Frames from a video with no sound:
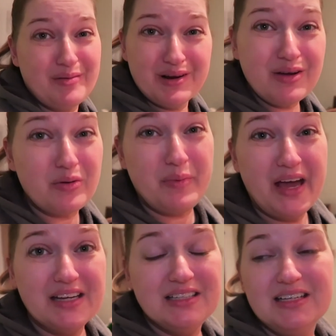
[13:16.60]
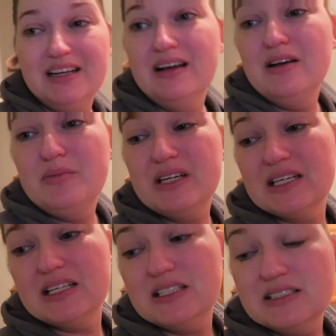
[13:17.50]
I'm going to go to bed.
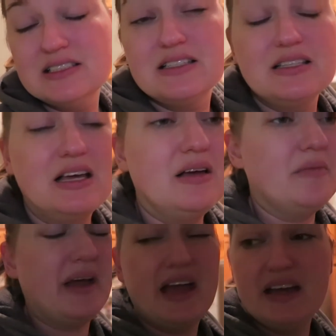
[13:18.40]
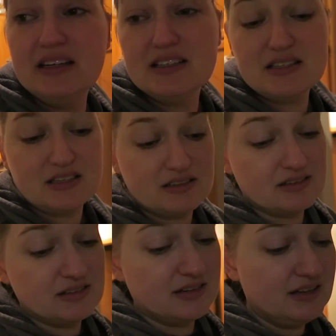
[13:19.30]
Because my head is
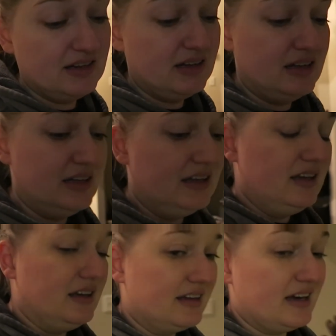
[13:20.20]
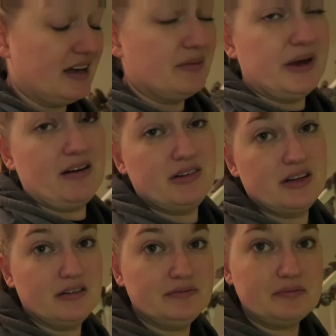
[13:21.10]
still kind of
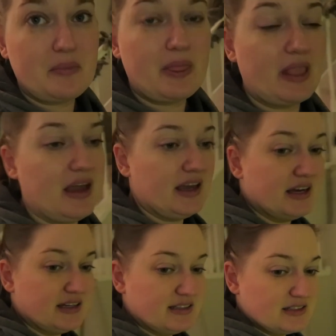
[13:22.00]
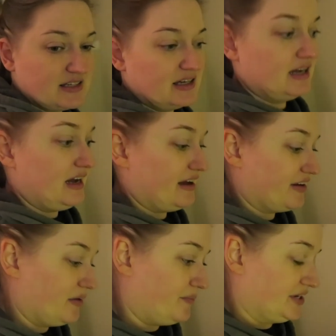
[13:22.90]
pounding. And I've
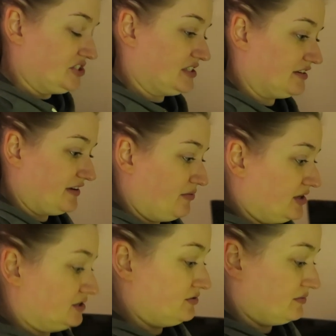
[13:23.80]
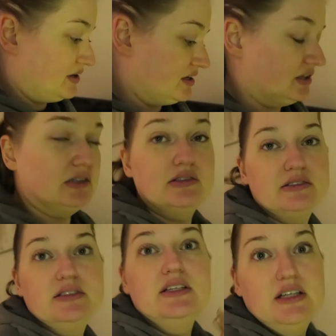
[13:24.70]
got a bunch of stuff I want to do tomorrow.